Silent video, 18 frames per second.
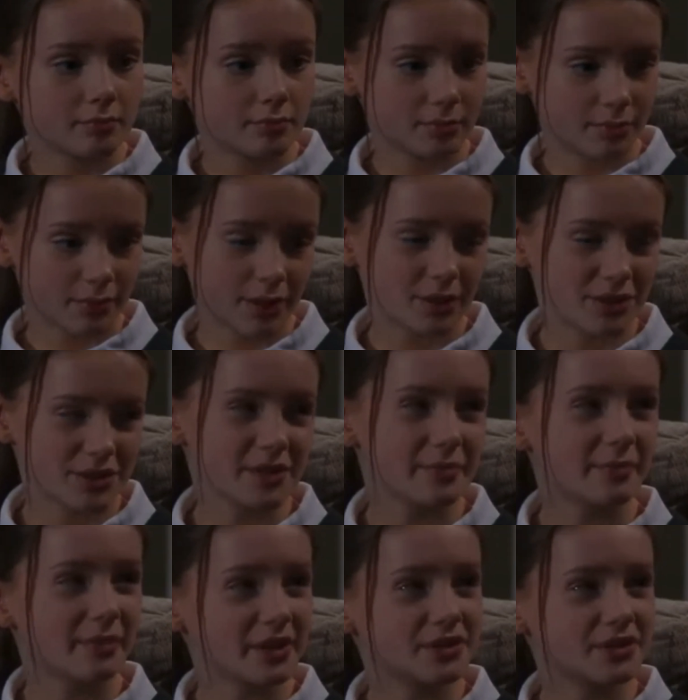Because
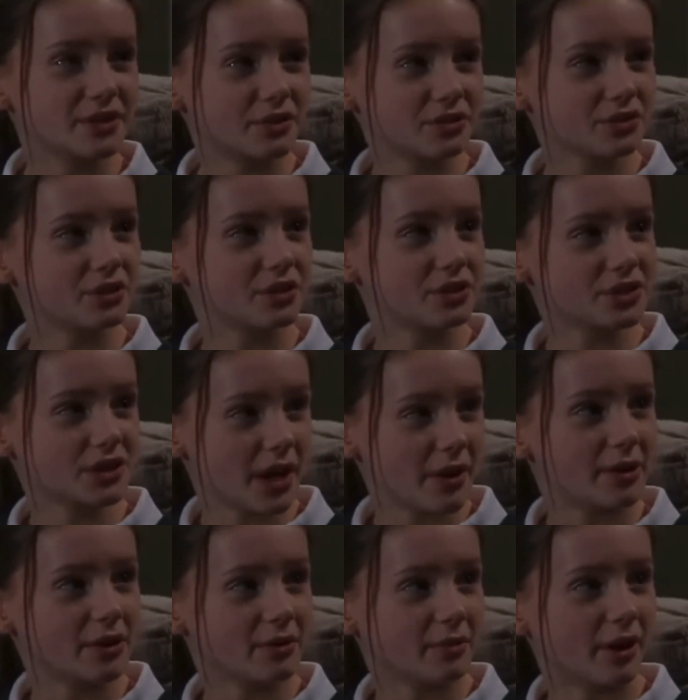the police told you not to go
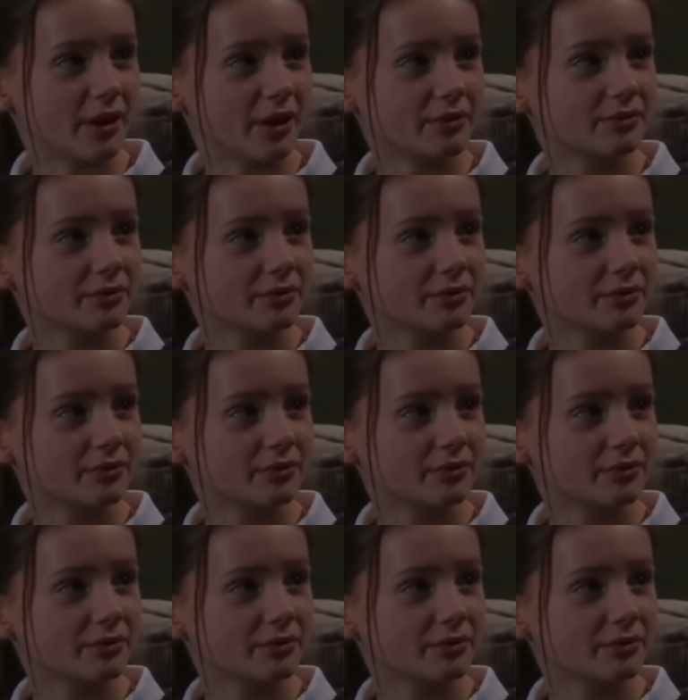anywhere?